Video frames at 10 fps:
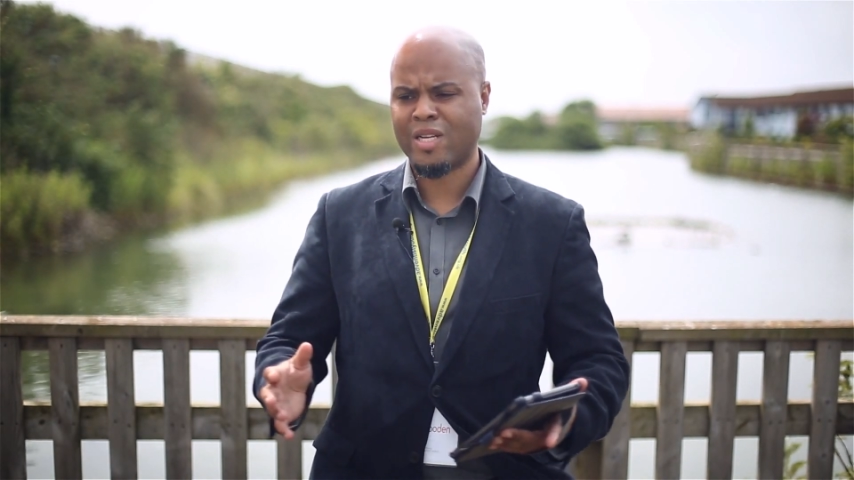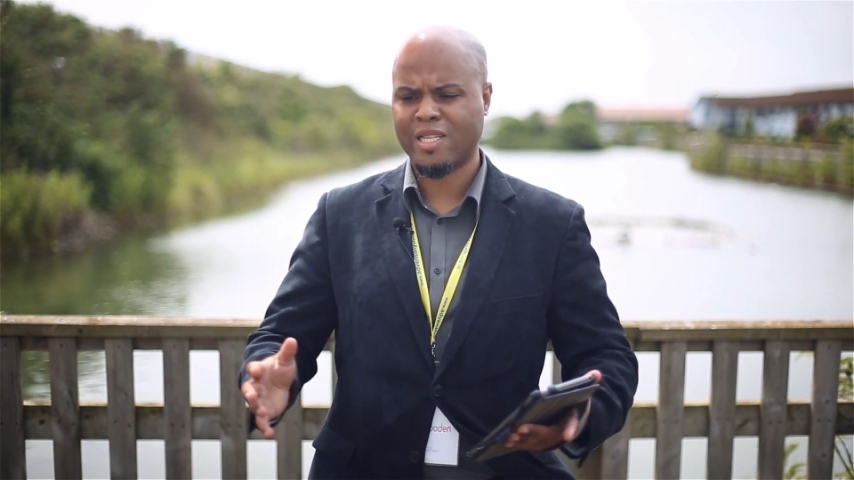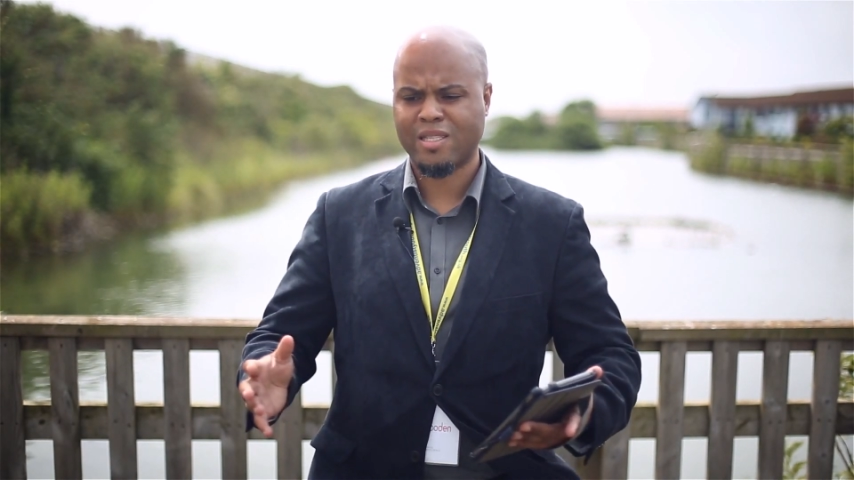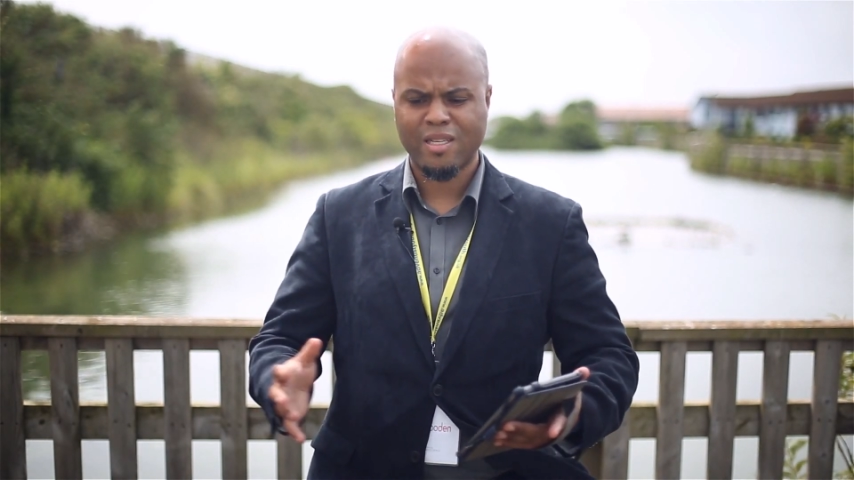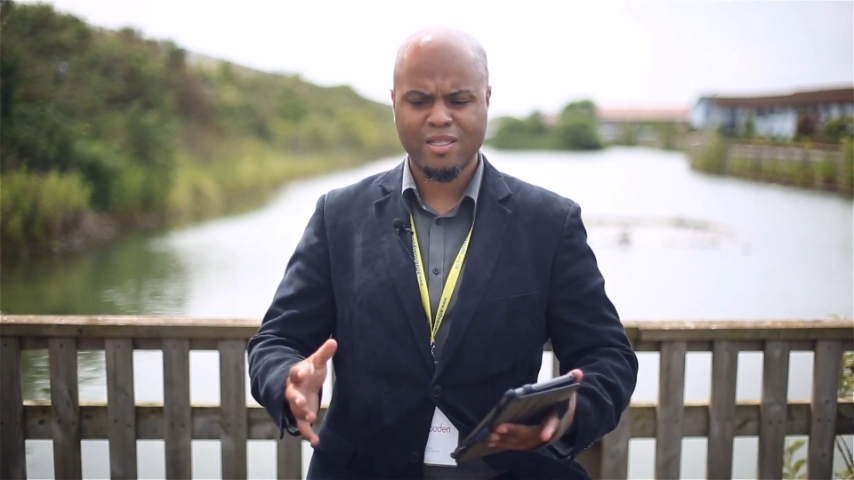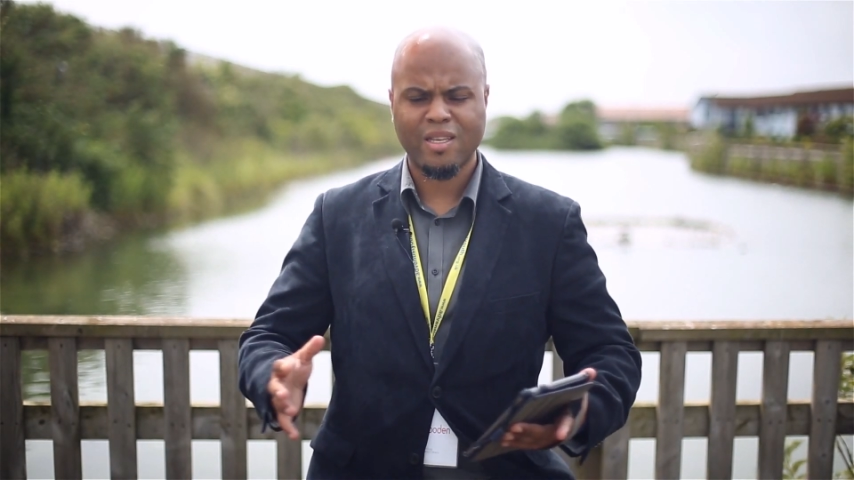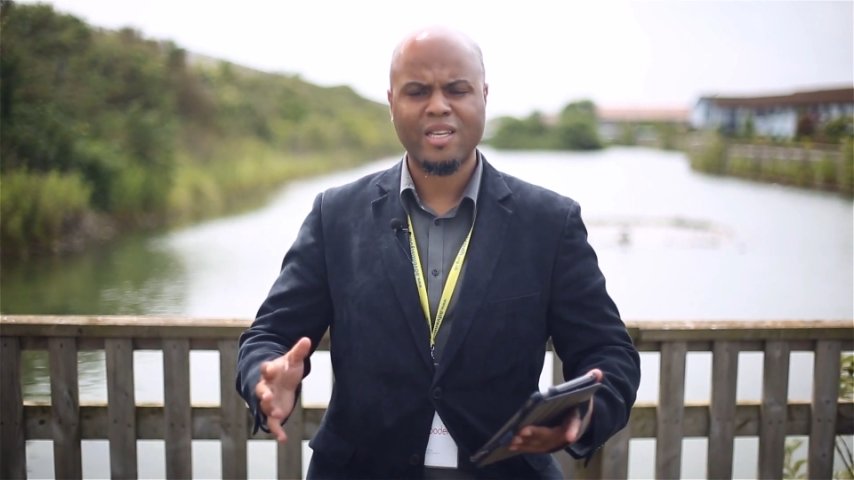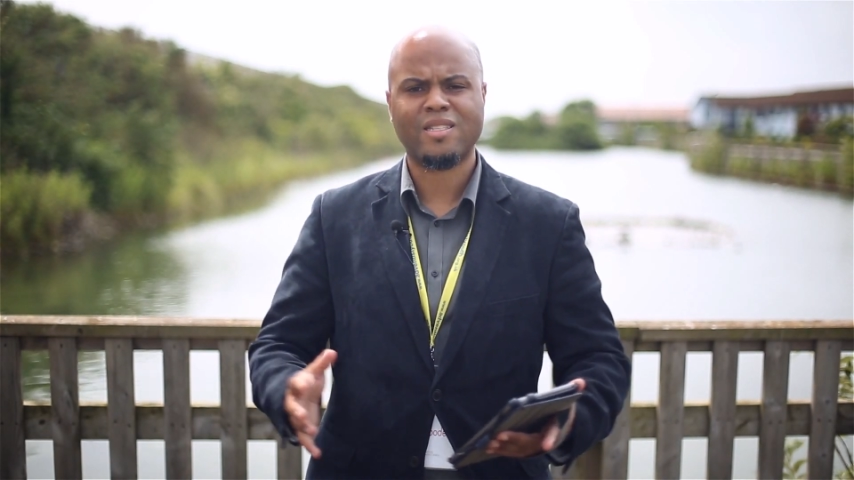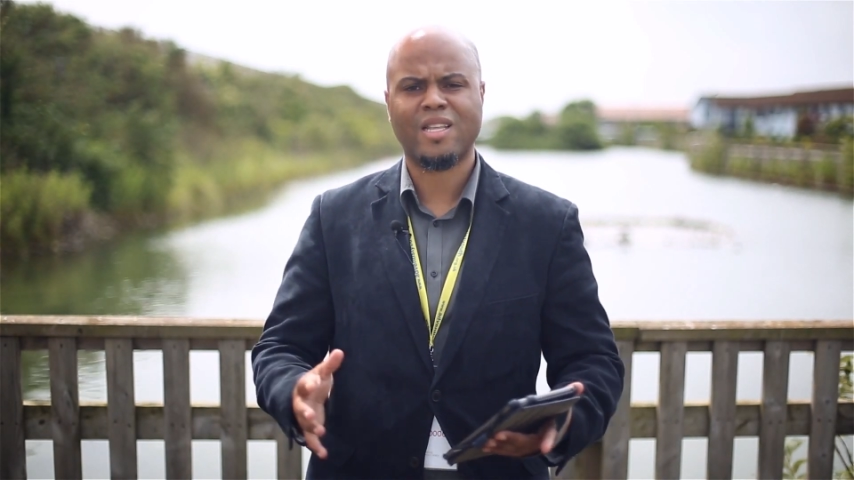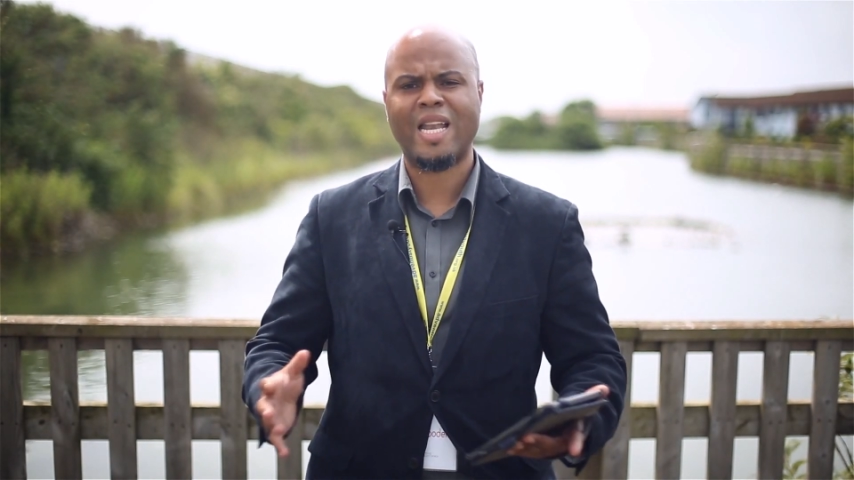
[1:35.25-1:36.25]

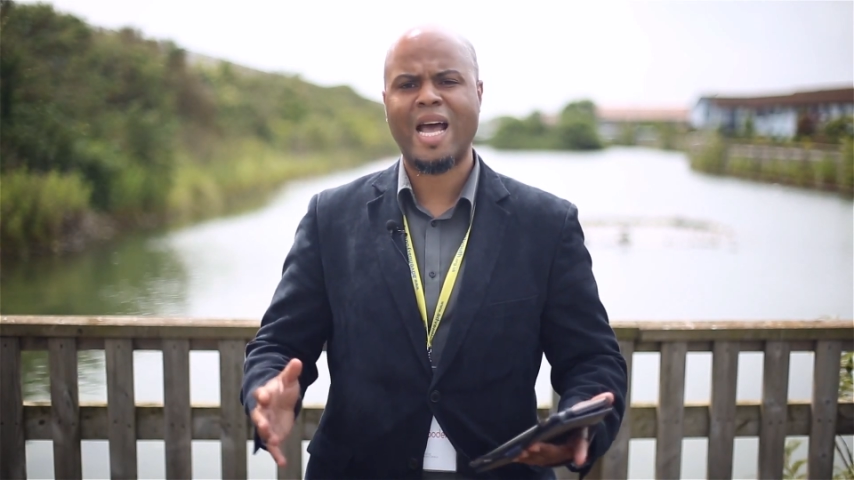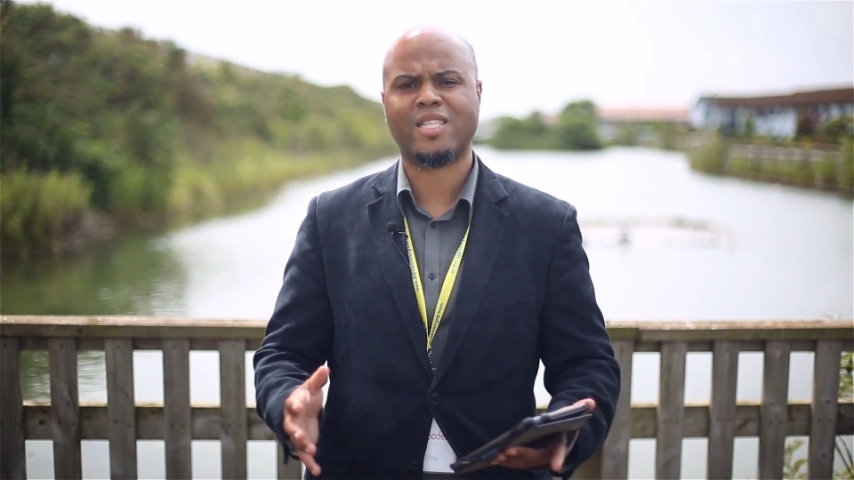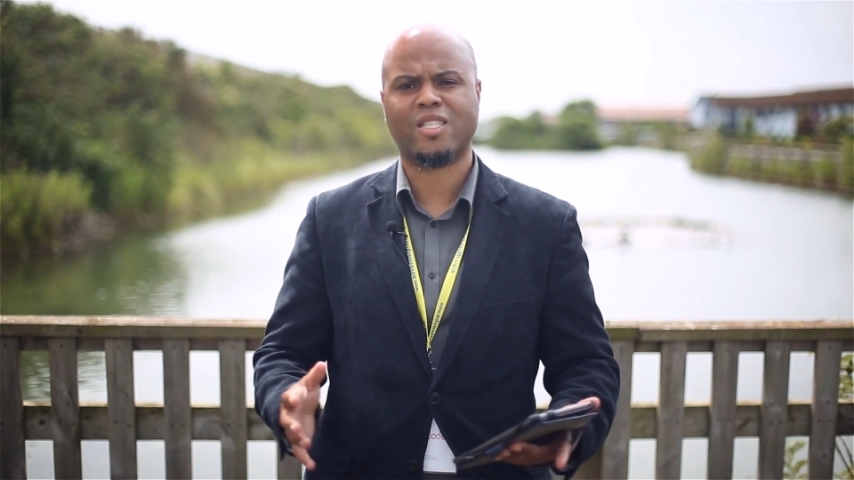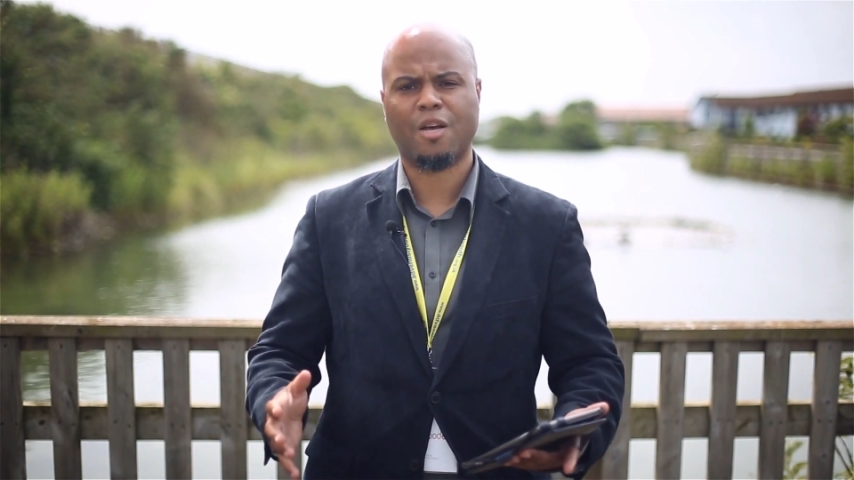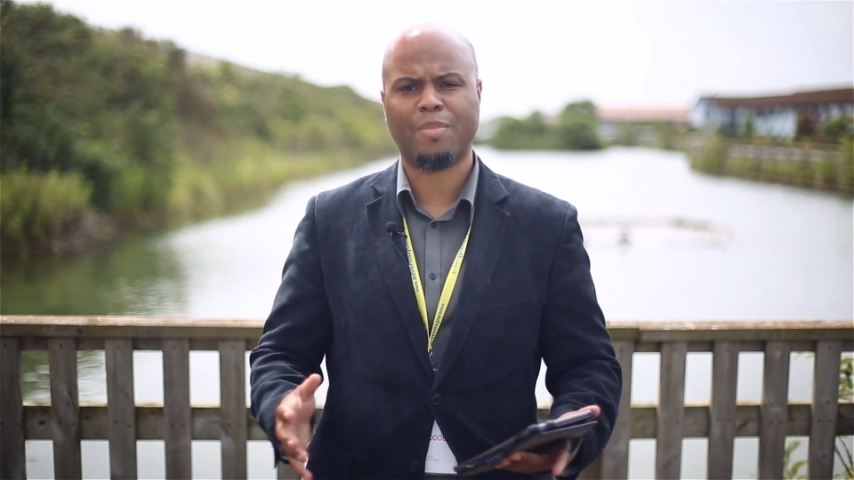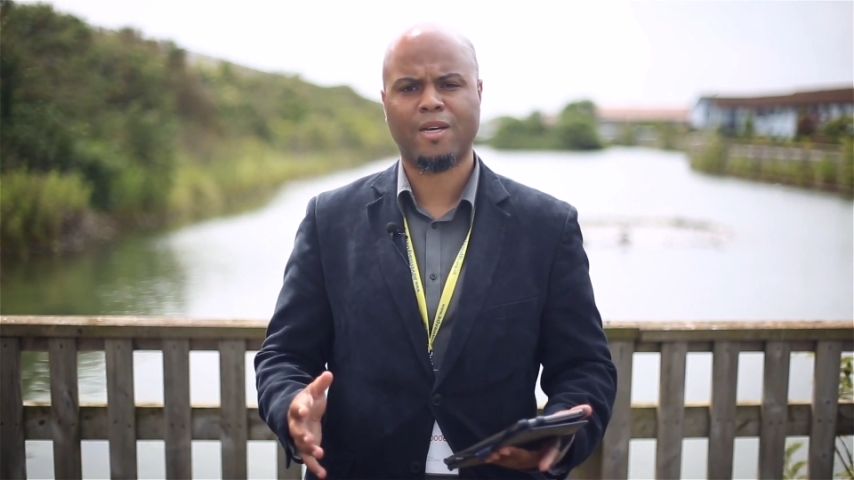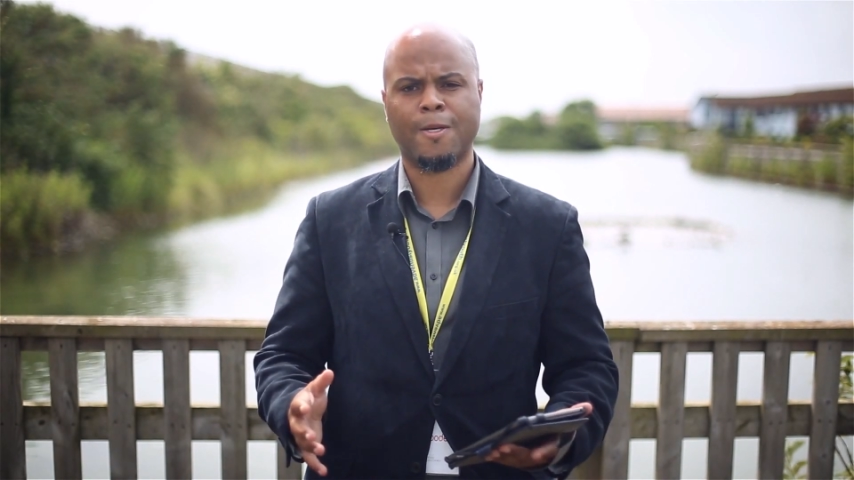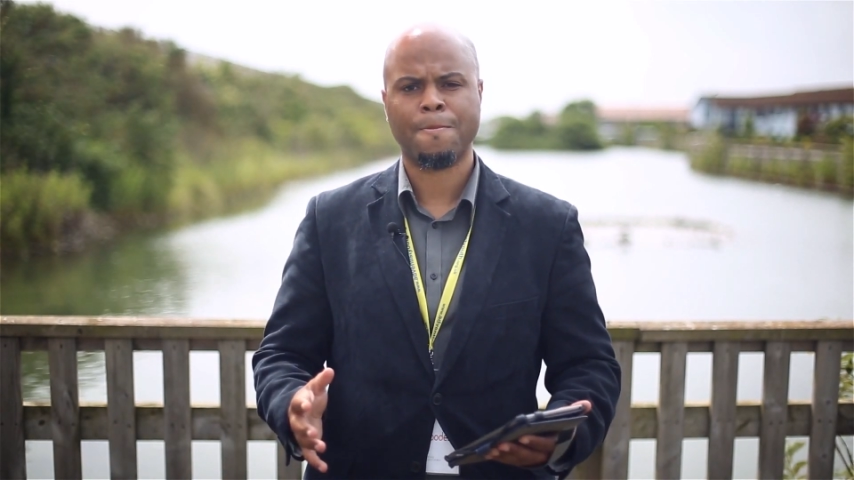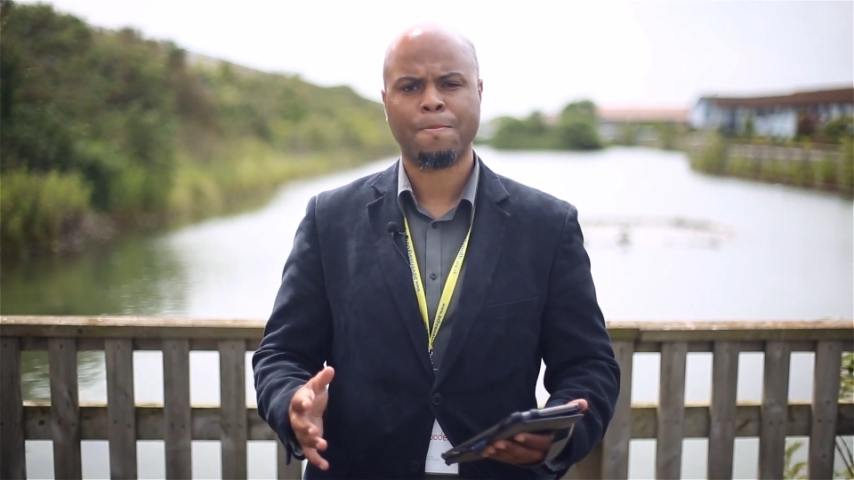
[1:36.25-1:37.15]
it's the Last Supper,